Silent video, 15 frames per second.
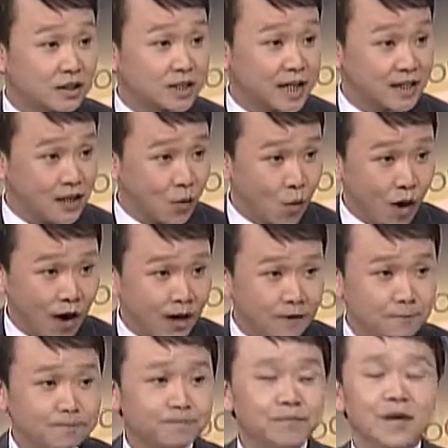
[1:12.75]
Teddy
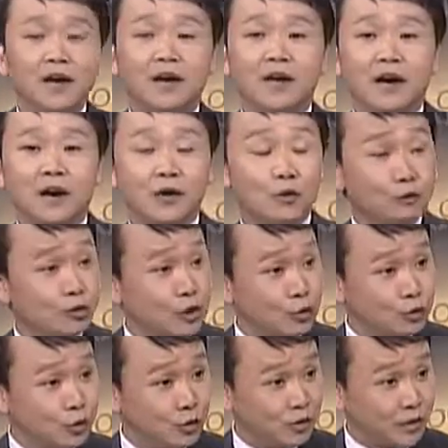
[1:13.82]
Huang, yes. Who's
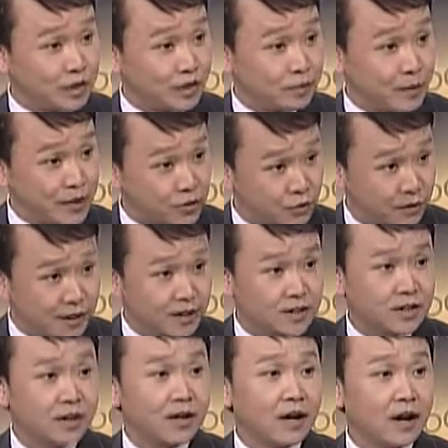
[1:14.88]
also a specialist